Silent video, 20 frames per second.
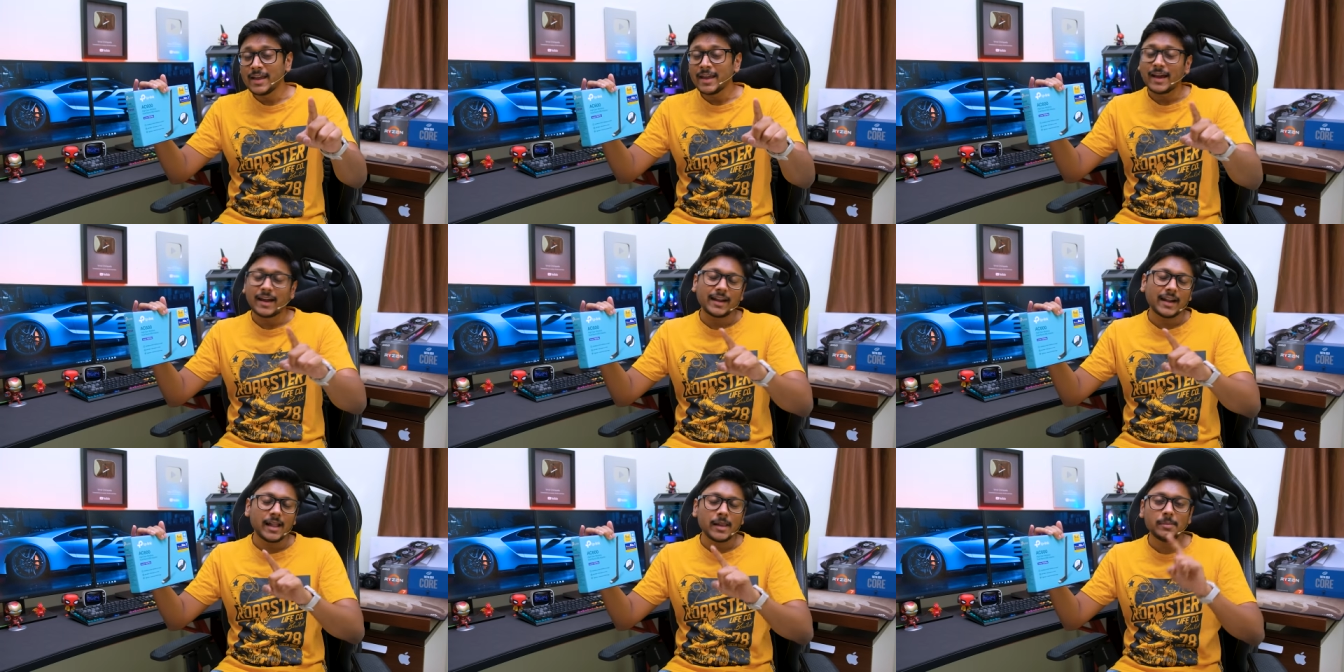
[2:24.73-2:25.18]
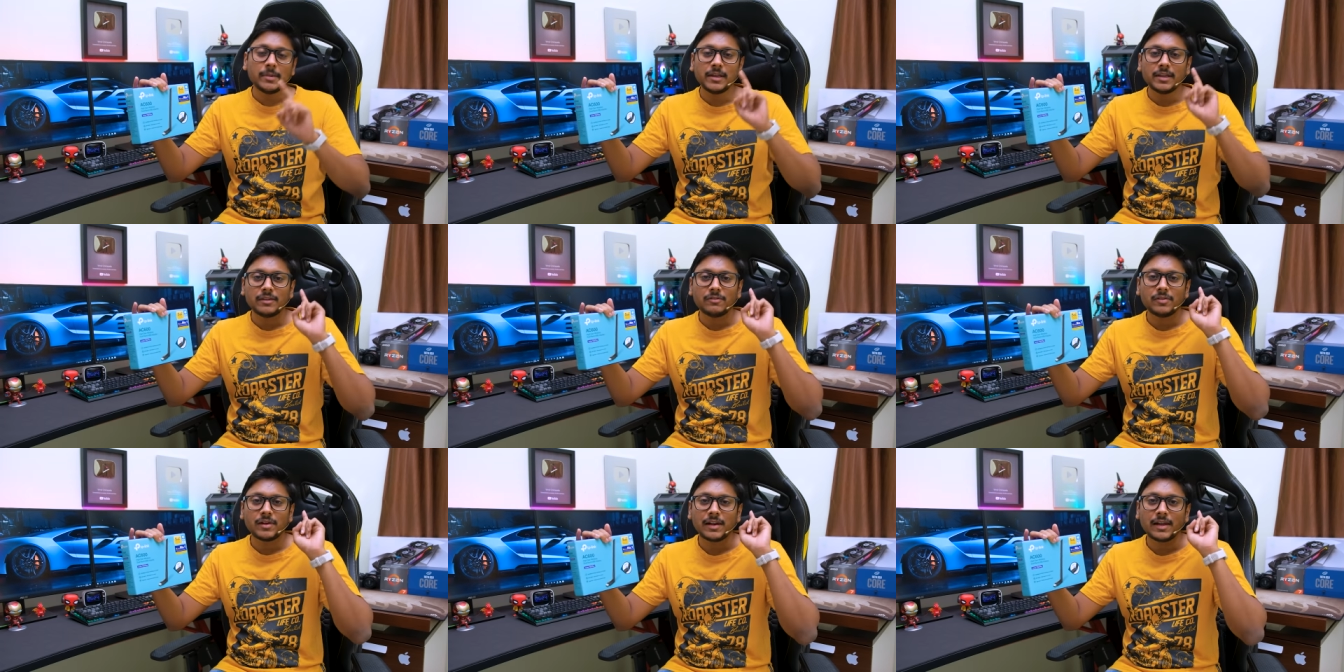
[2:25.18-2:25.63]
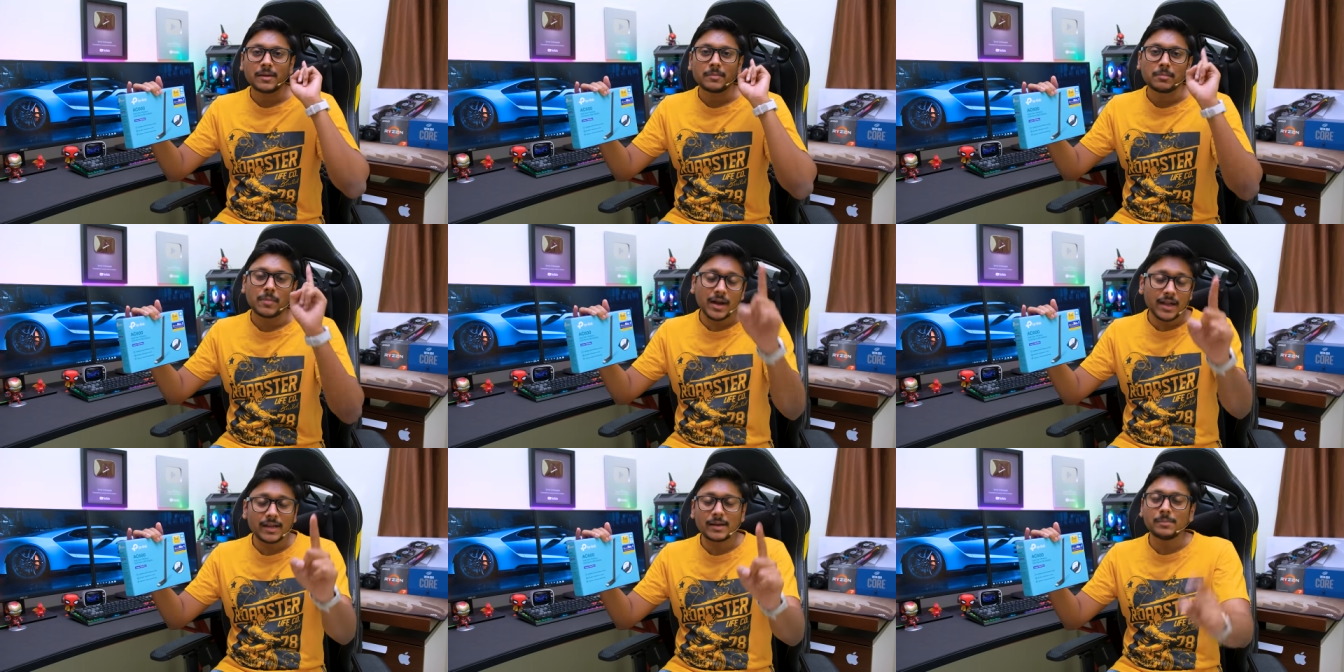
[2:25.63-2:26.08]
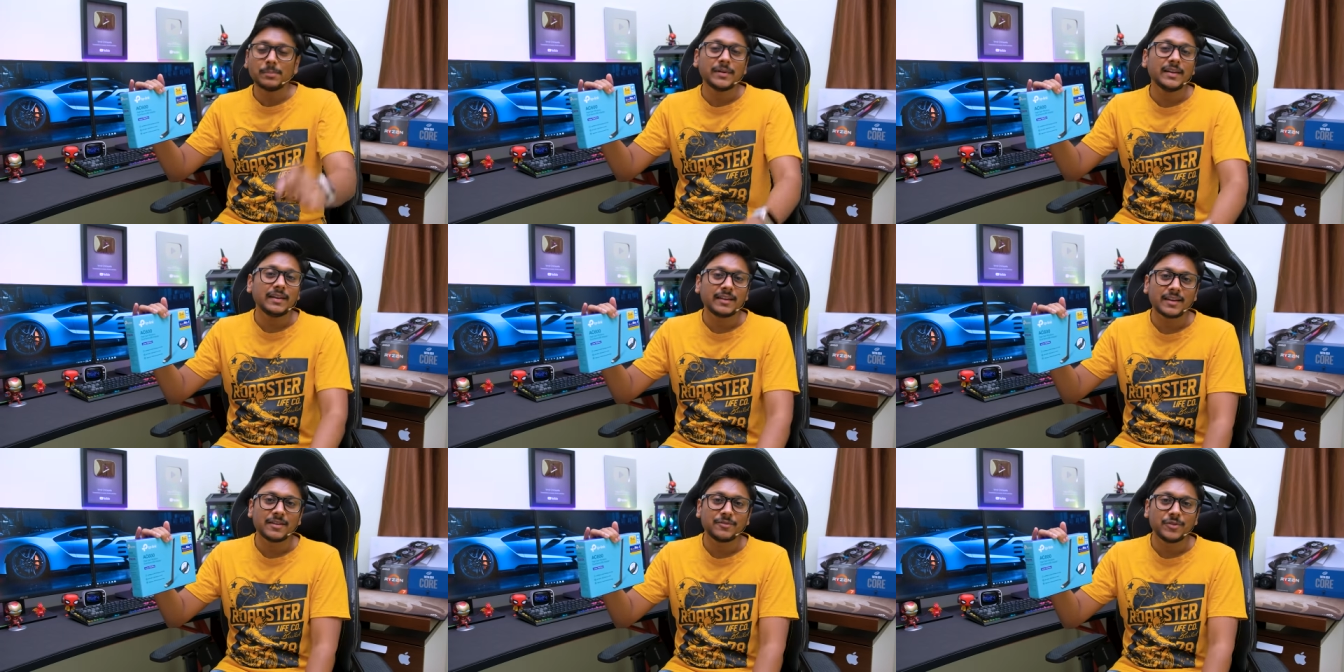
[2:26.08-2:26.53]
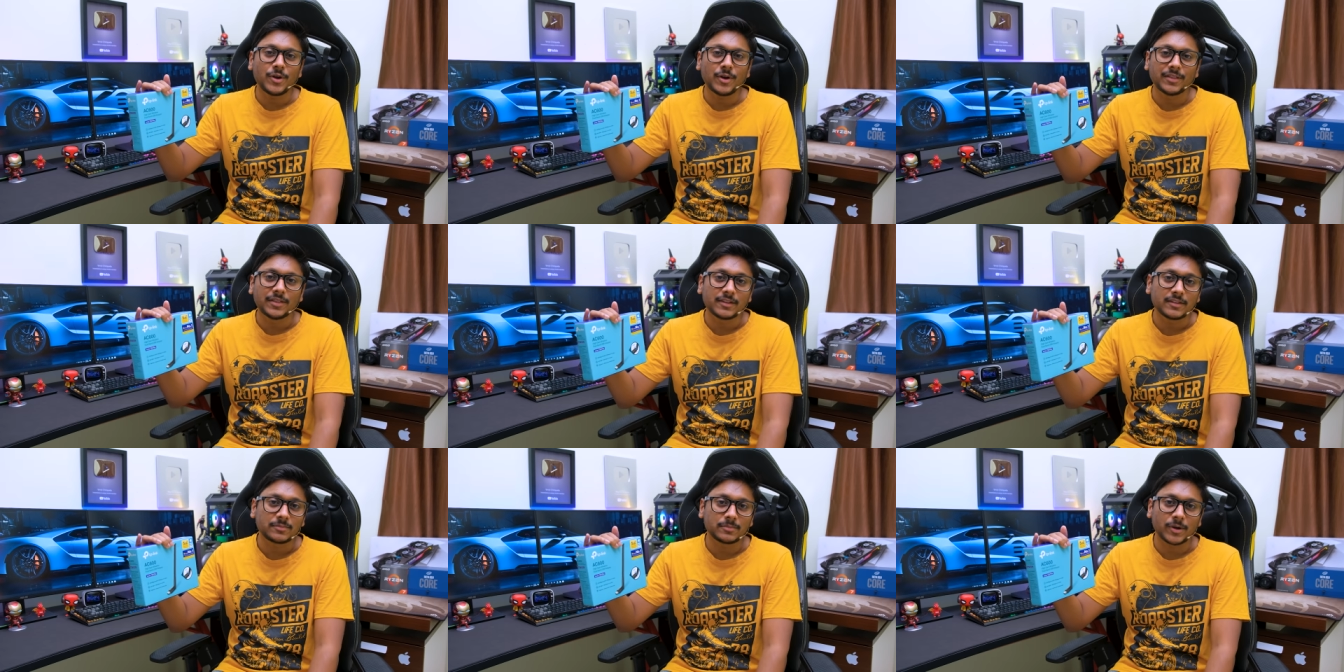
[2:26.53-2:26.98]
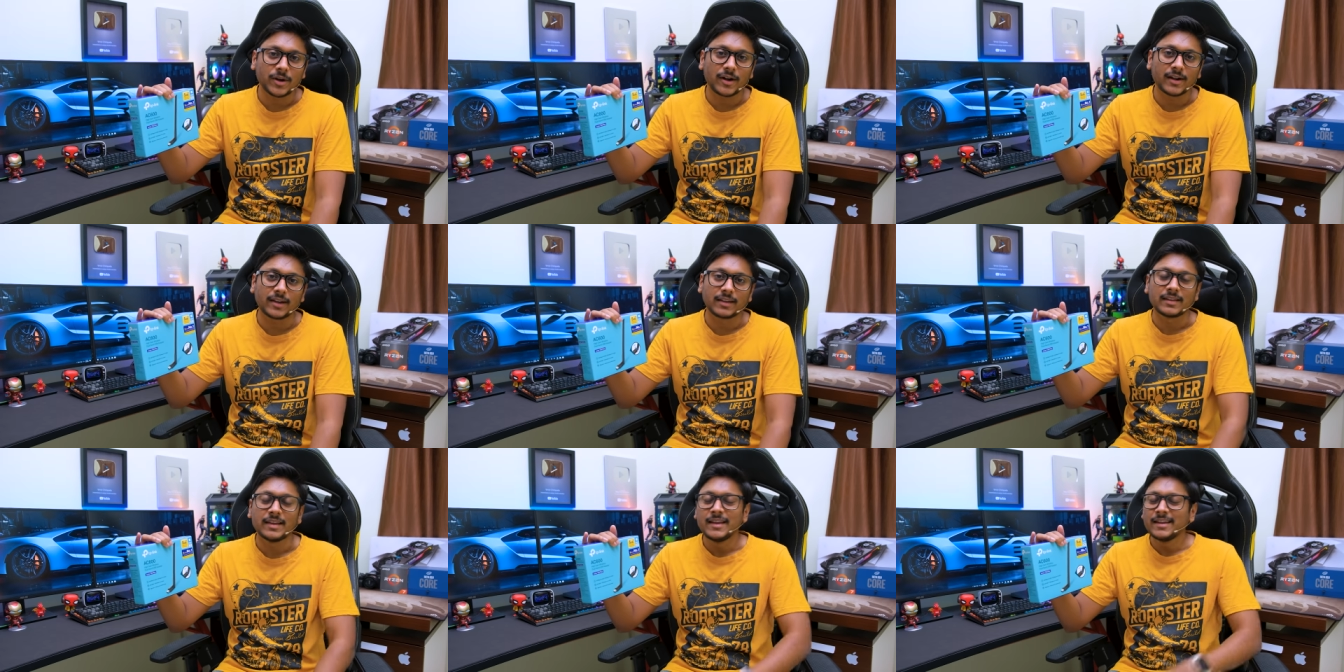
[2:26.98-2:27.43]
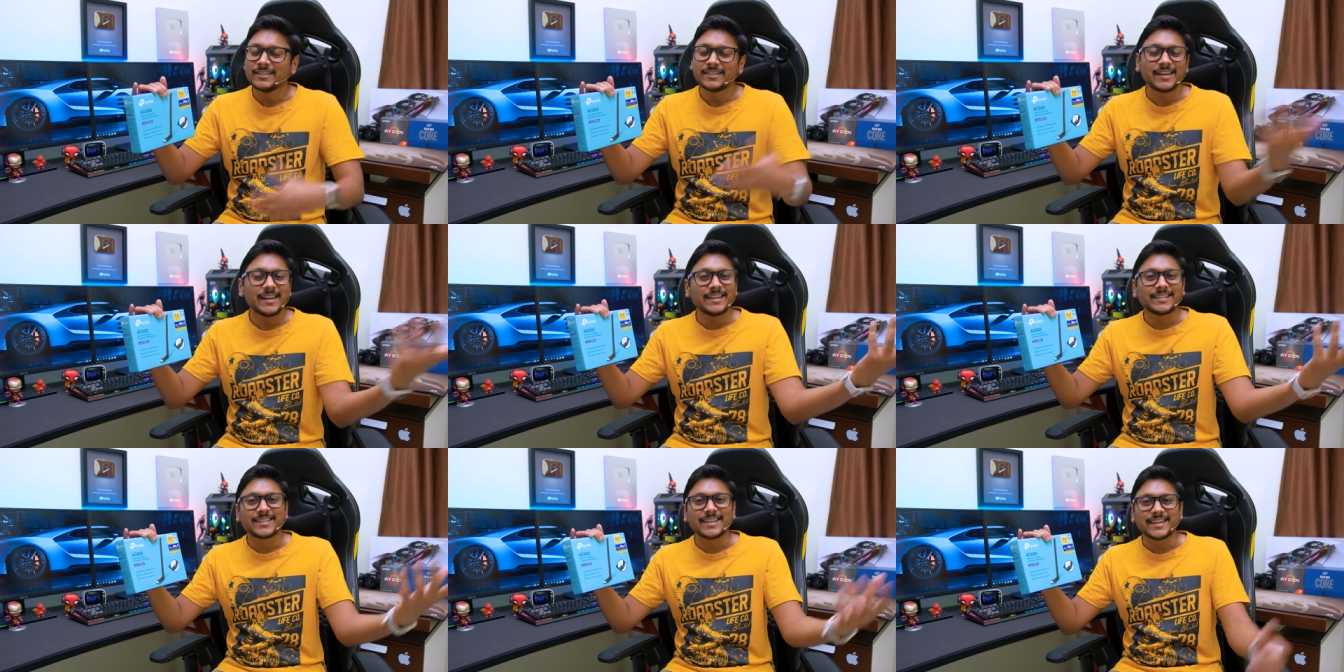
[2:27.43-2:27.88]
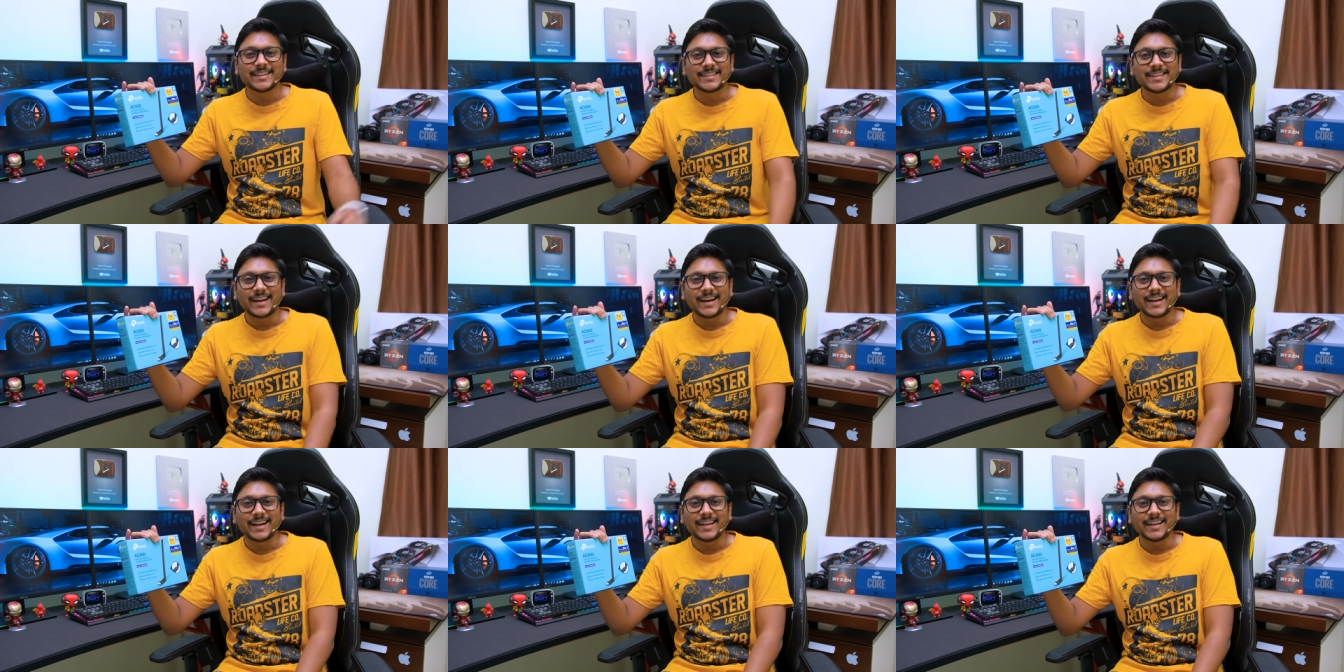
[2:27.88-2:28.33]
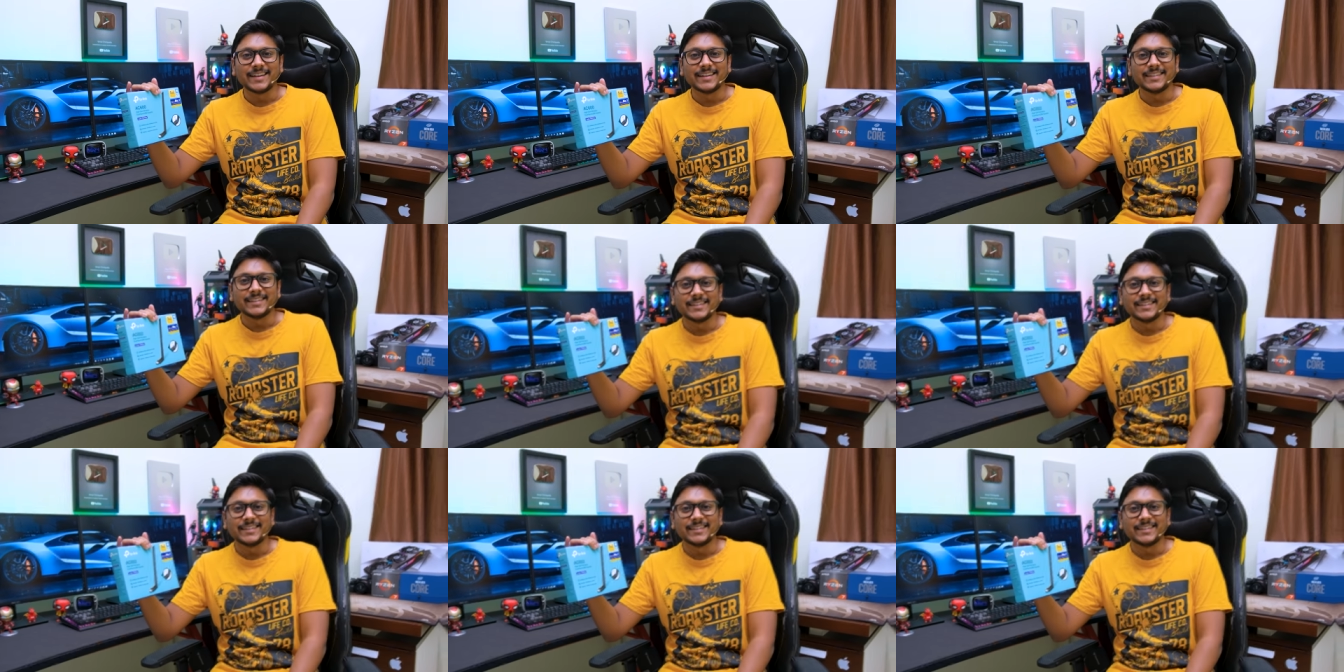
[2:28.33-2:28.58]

and i'll be giving like my complete review on this product so let's get started